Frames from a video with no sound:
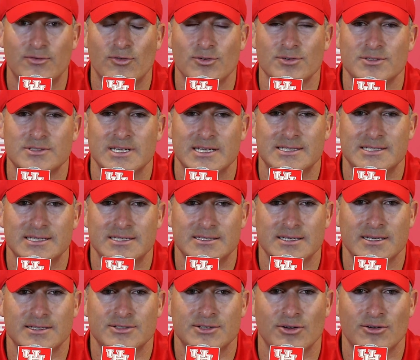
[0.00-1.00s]
forced
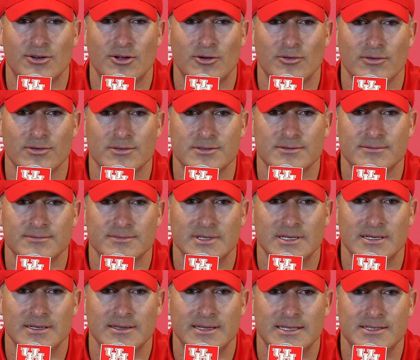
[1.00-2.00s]
66 turnovers.
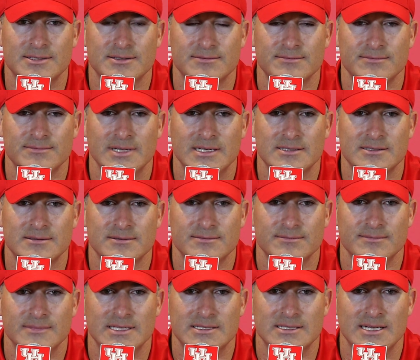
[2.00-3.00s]
Uh, that's that's
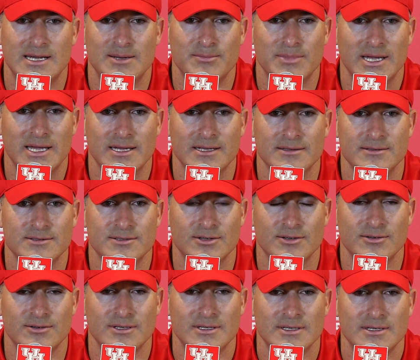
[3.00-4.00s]
that's not bad.
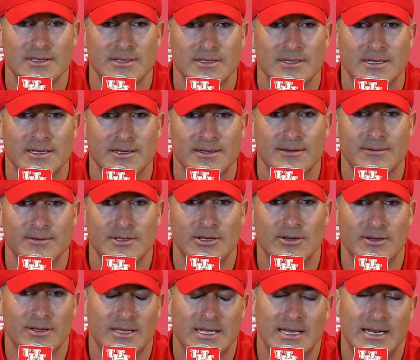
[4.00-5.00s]
So, uh, you
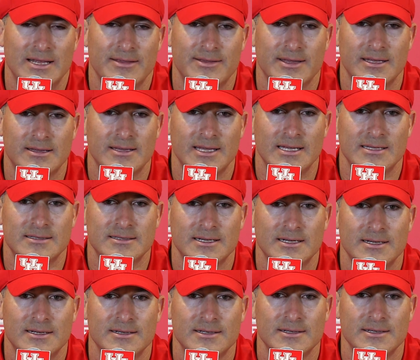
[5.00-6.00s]
know, again, I think that
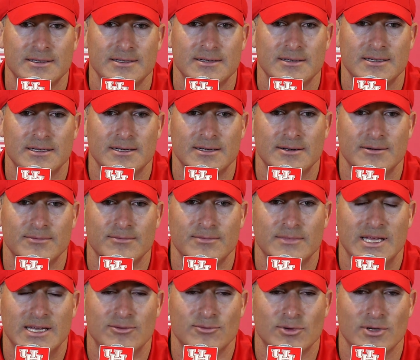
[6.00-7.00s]
uh,
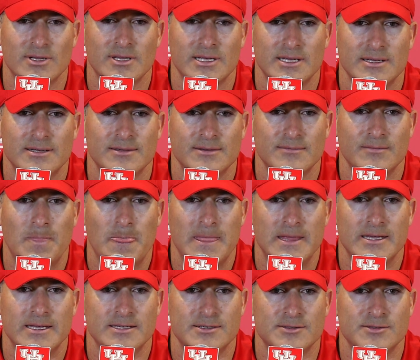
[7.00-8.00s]
that really
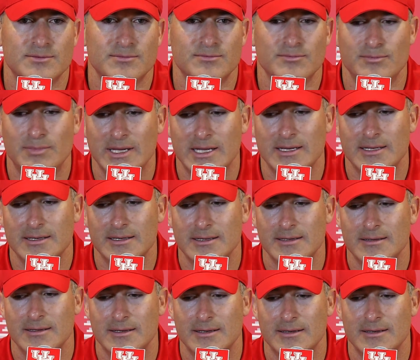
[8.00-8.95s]
has been